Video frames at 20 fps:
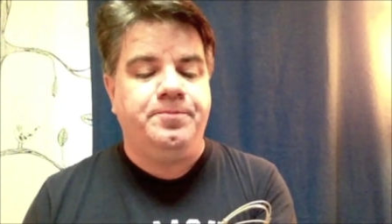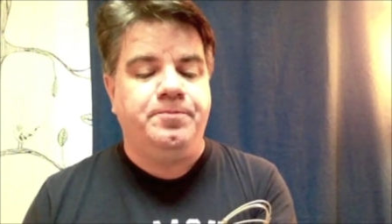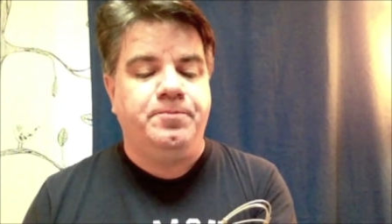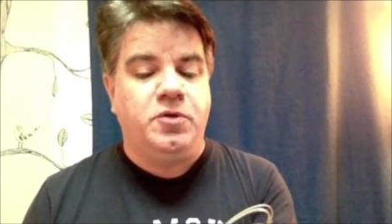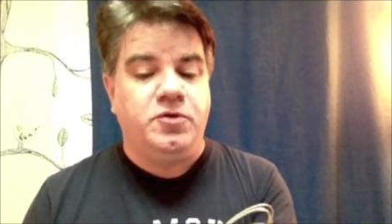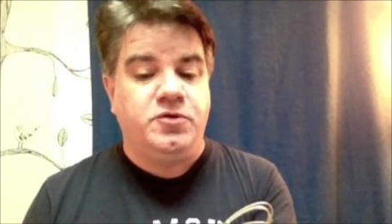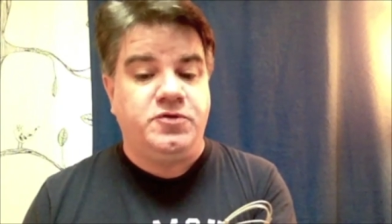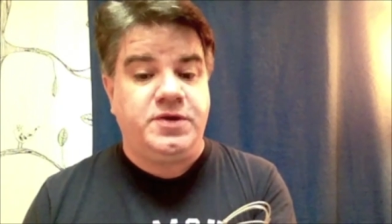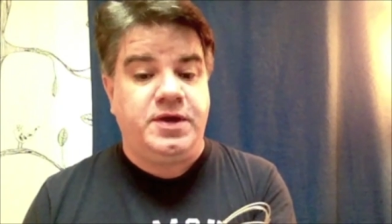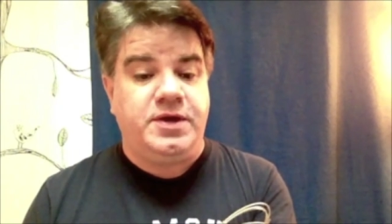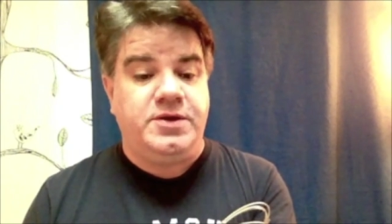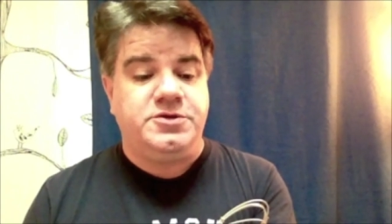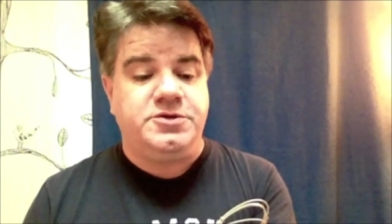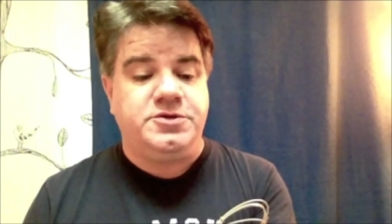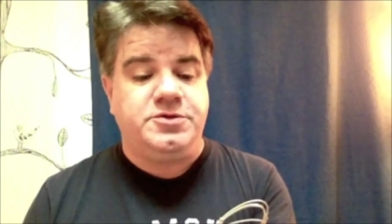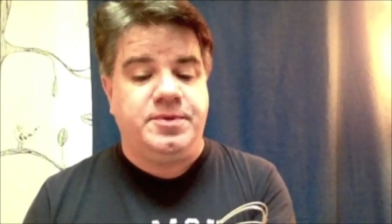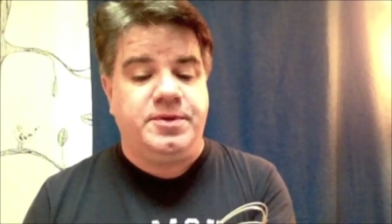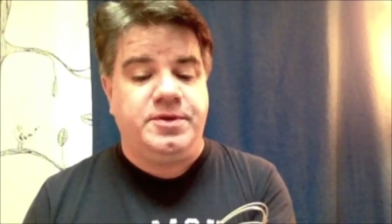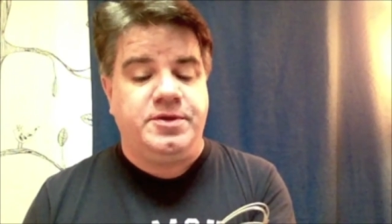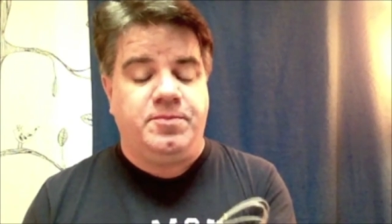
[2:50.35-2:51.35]
most
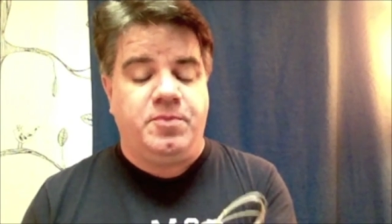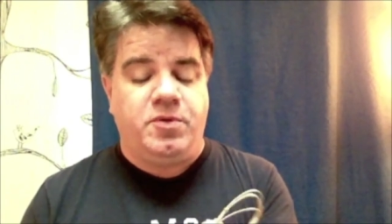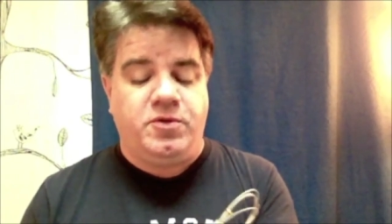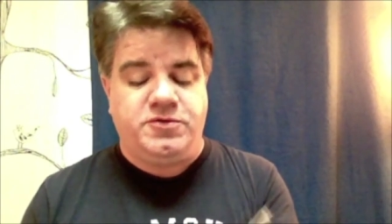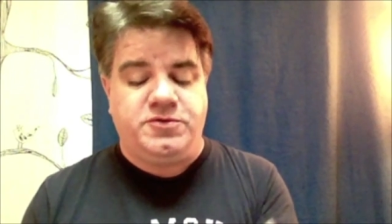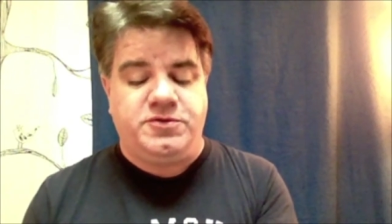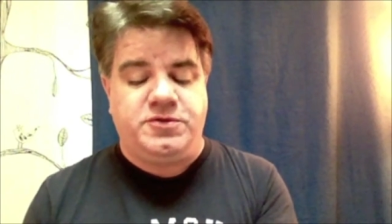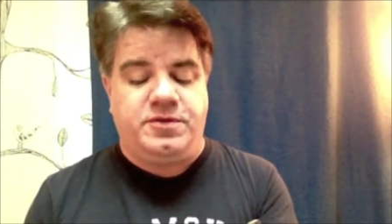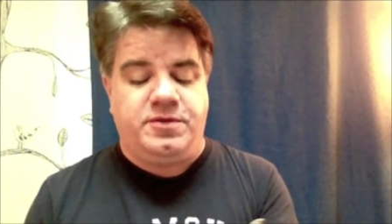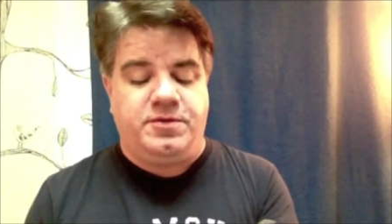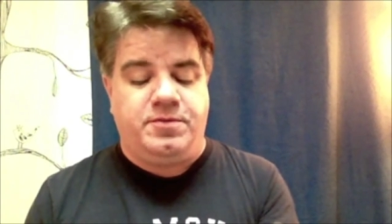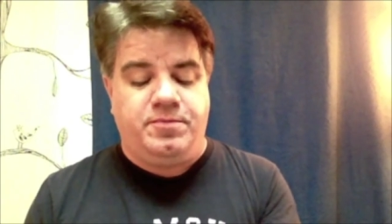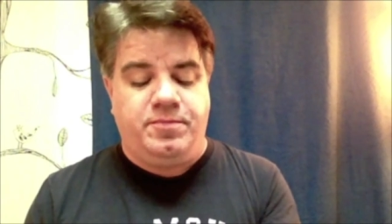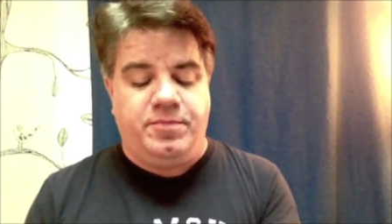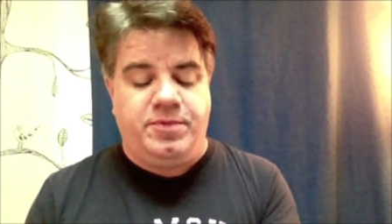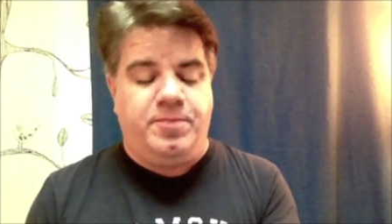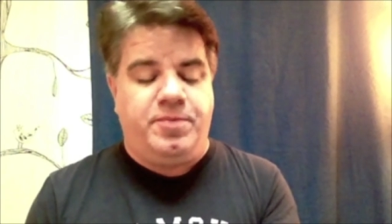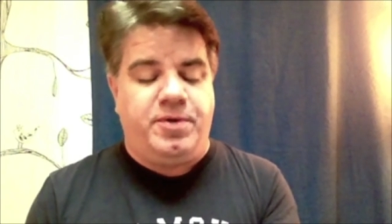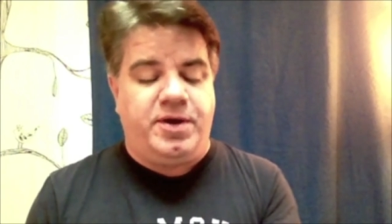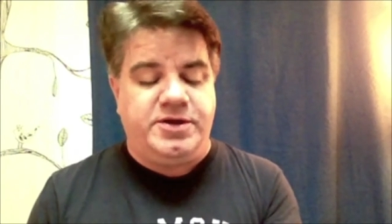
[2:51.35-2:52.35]
instrument, most of the,
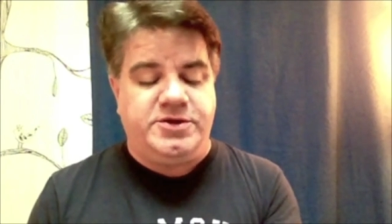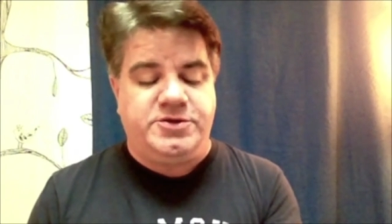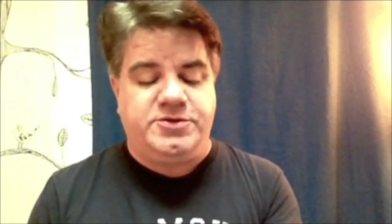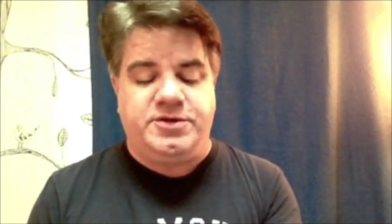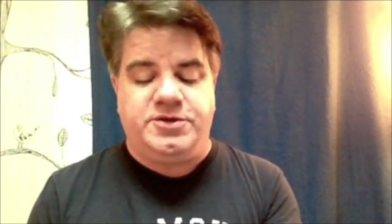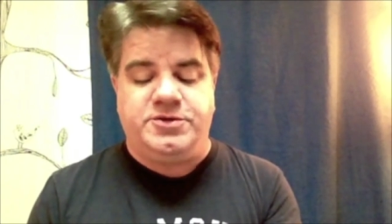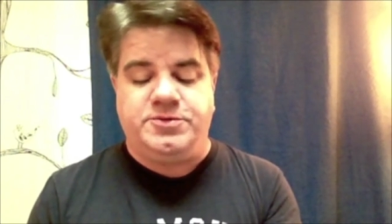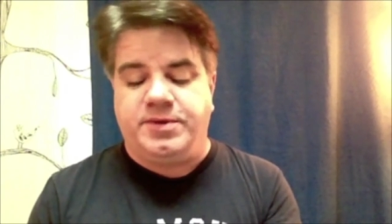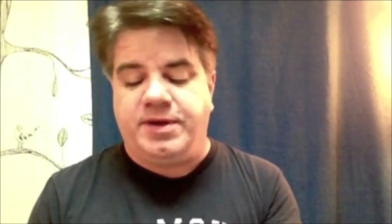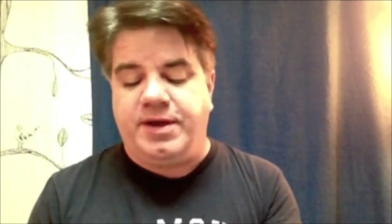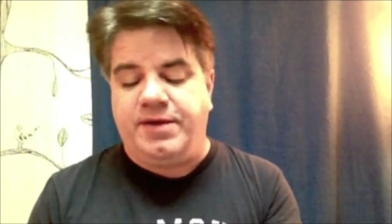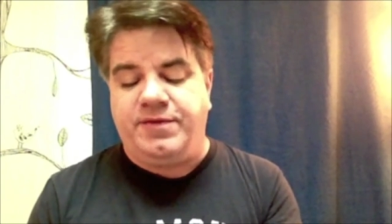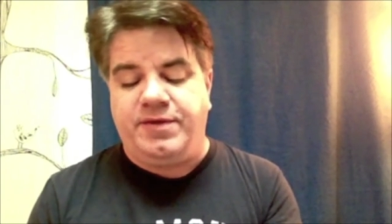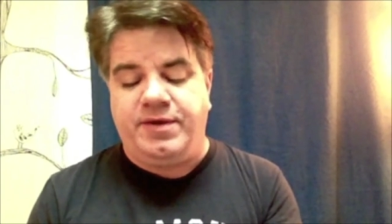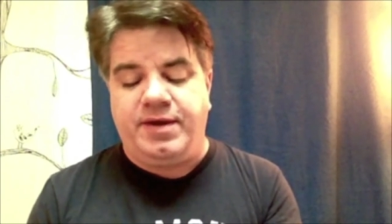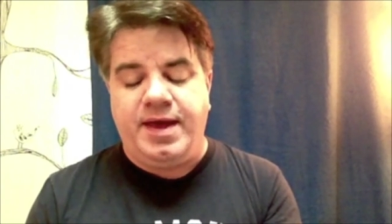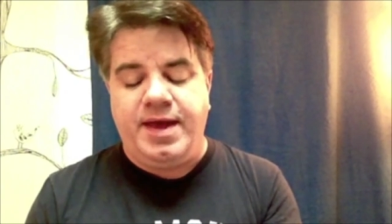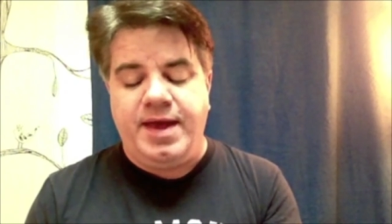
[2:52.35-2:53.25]
the bronze strings will give you.